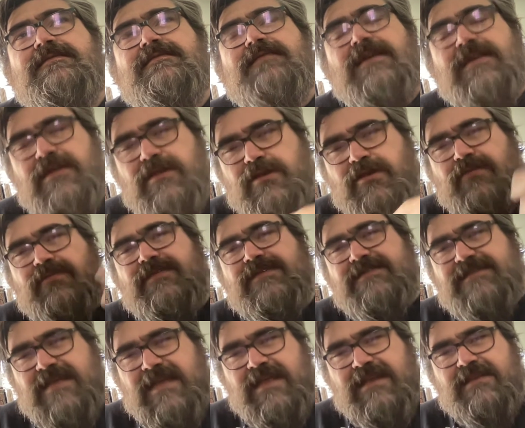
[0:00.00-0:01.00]
like you know the
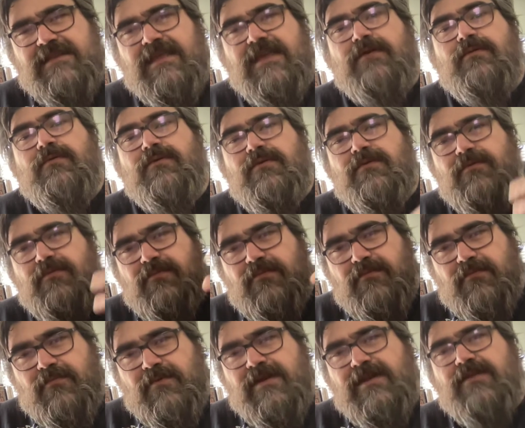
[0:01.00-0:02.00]
saying like, "Well,
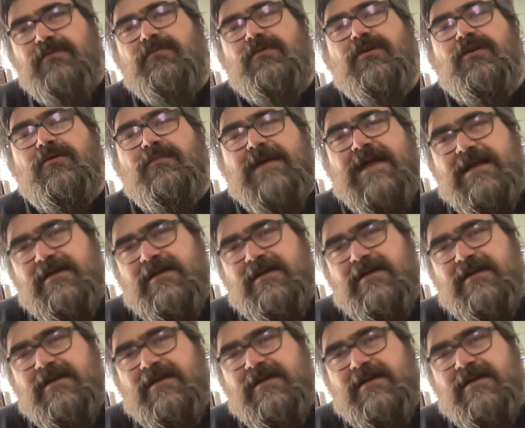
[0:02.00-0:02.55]
when in Rome,